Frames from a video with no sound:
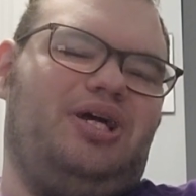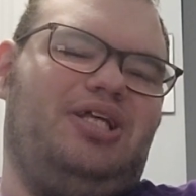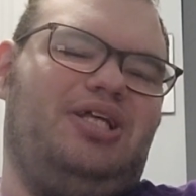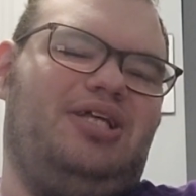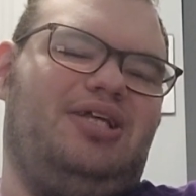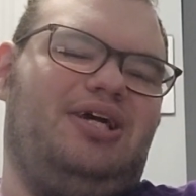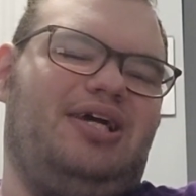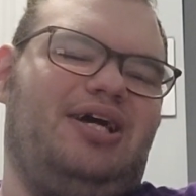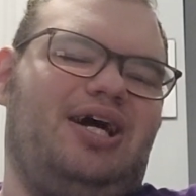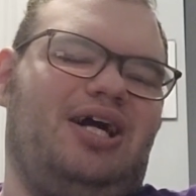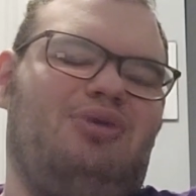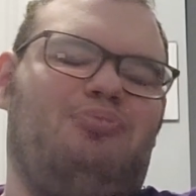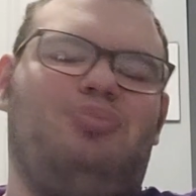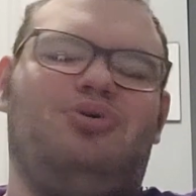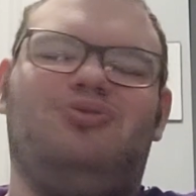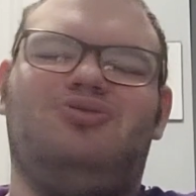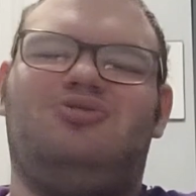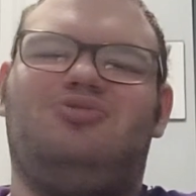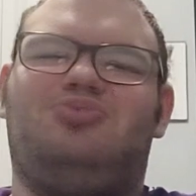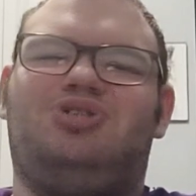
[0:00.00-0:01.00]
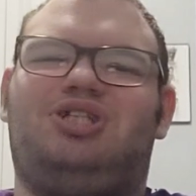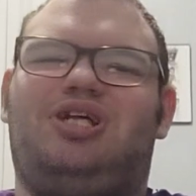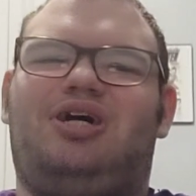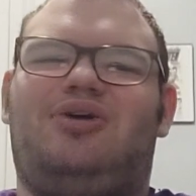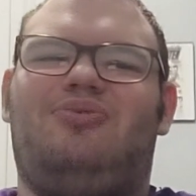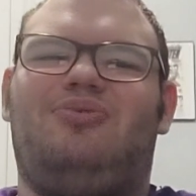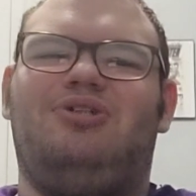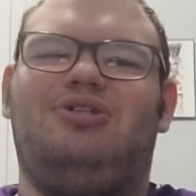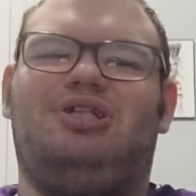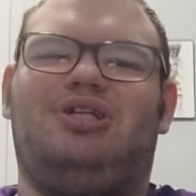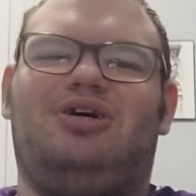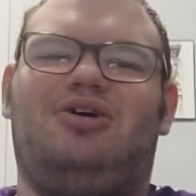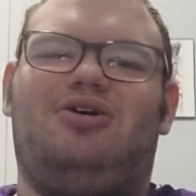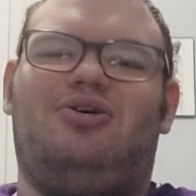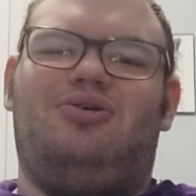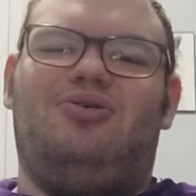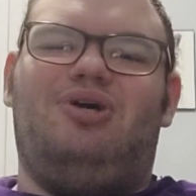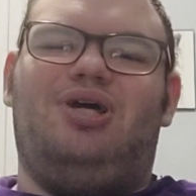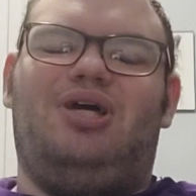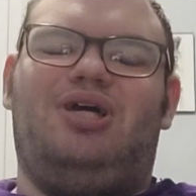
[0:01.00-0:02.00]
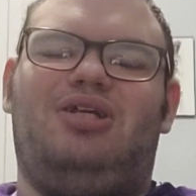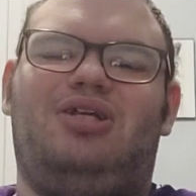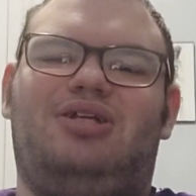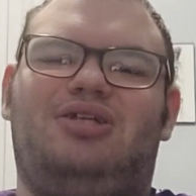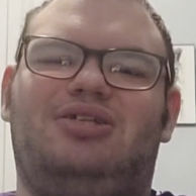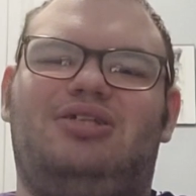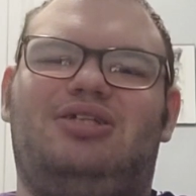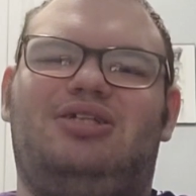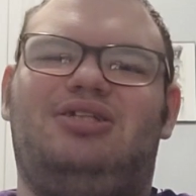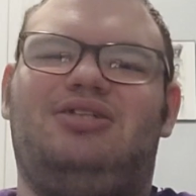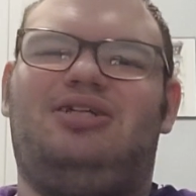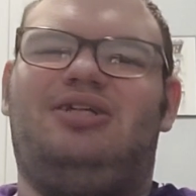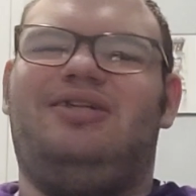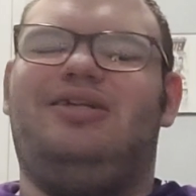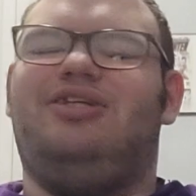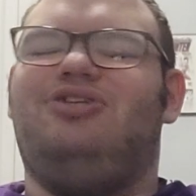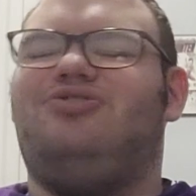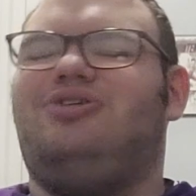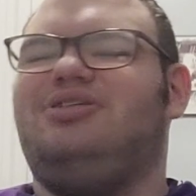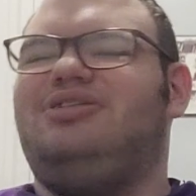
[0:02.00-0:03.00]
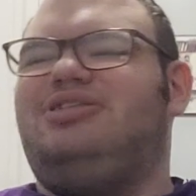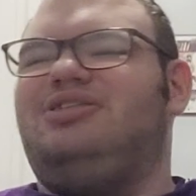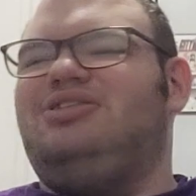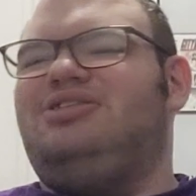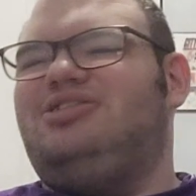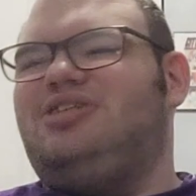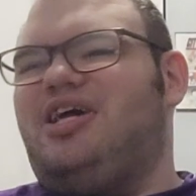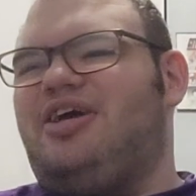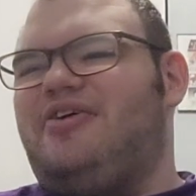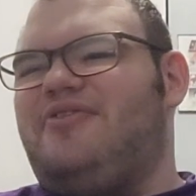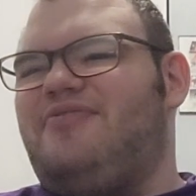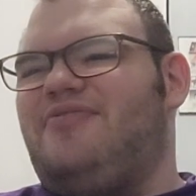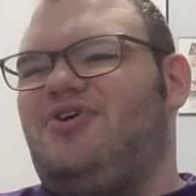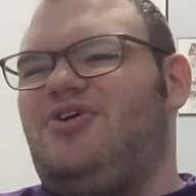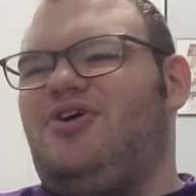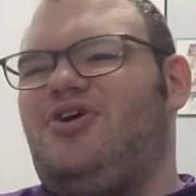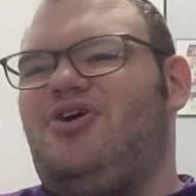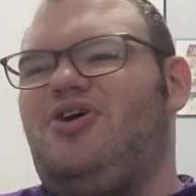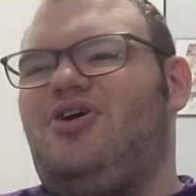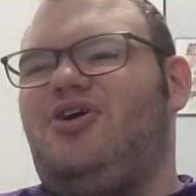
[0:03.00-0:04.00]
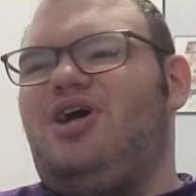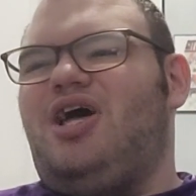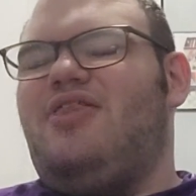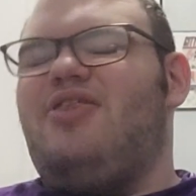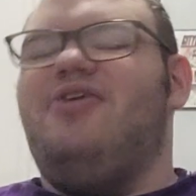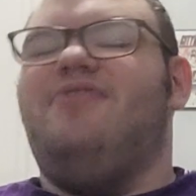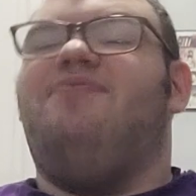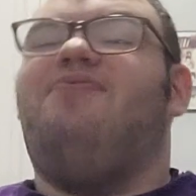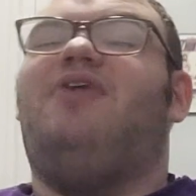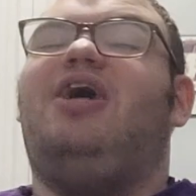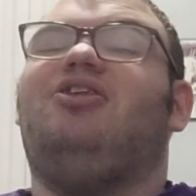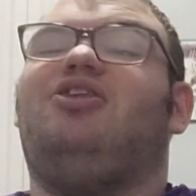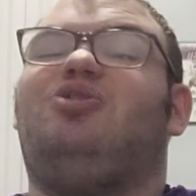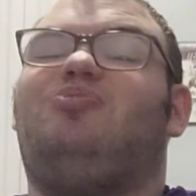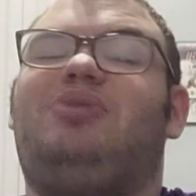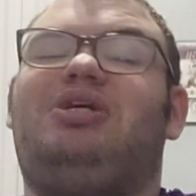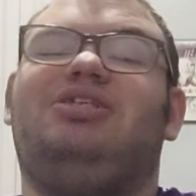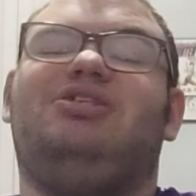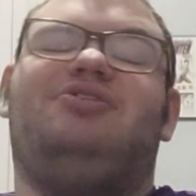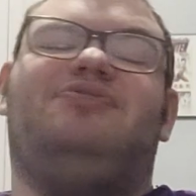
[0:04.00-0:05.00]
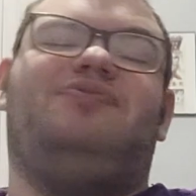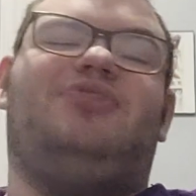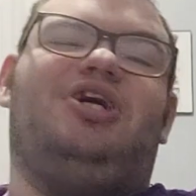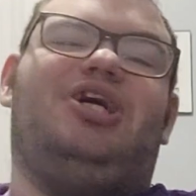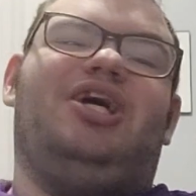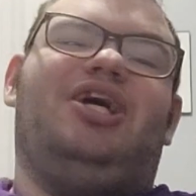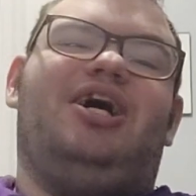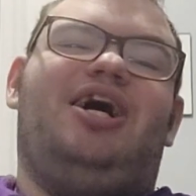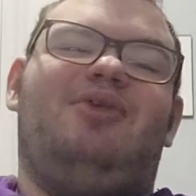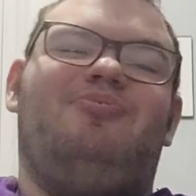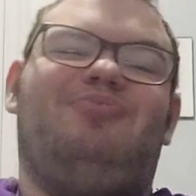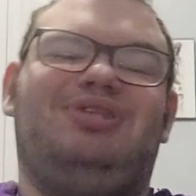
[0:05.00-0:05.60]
And then they kind of pull some shit out where he's like, oh, okay, he does this, and then he tries to save her, and then he finally beats the fucking guy.